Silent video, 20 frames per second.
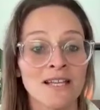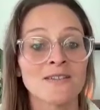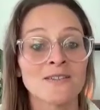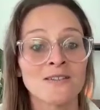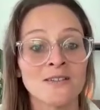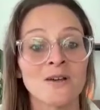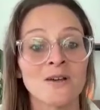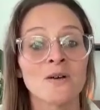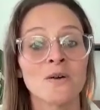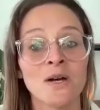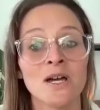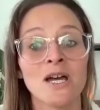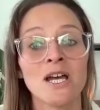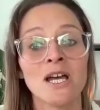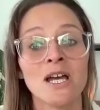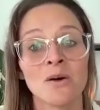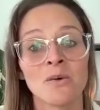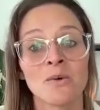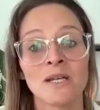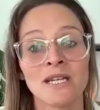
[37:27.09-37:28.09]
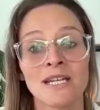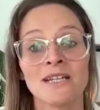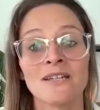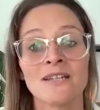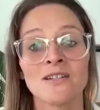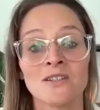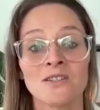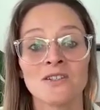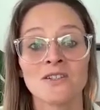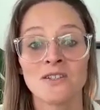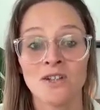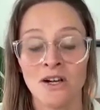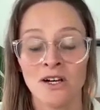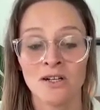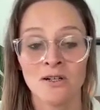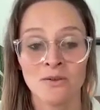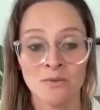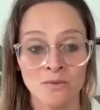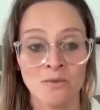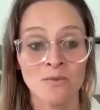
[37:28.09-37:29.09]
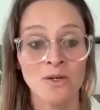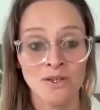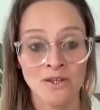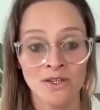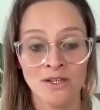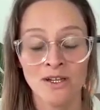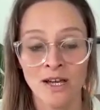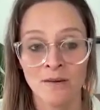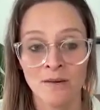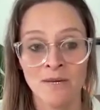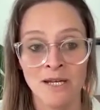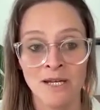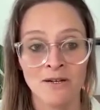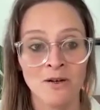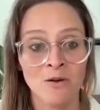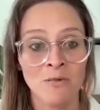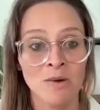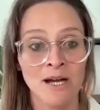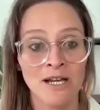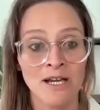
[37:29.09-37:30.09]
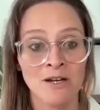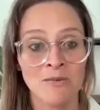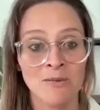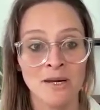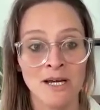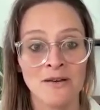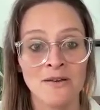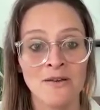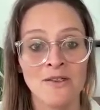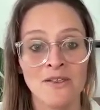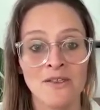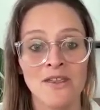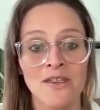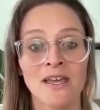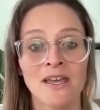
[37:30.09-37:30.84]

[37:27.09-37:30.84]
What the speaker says: So we need to start with the gut microbiome health,